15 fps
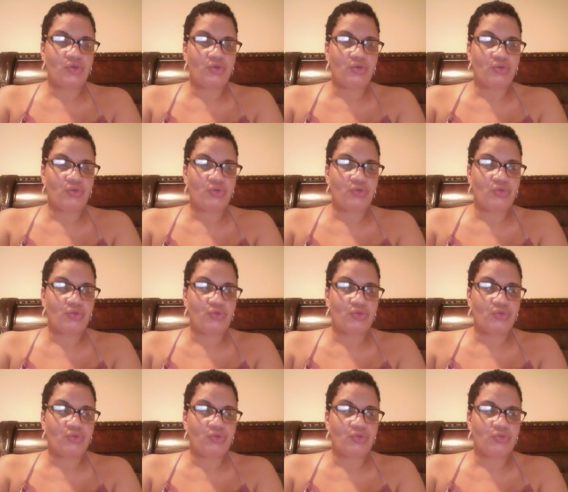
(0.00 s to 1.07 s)

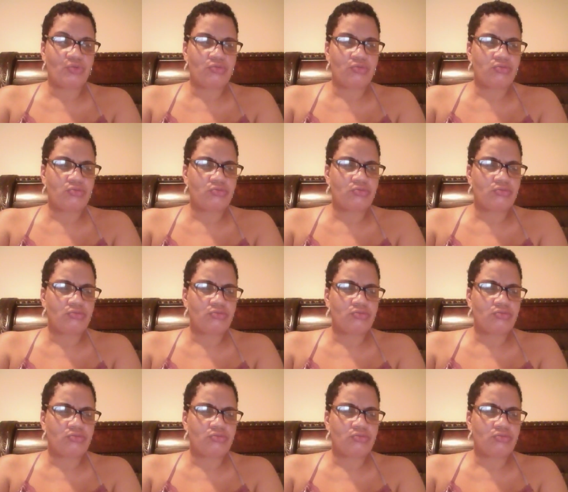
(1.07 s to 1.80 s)
No one is speaking in this clip.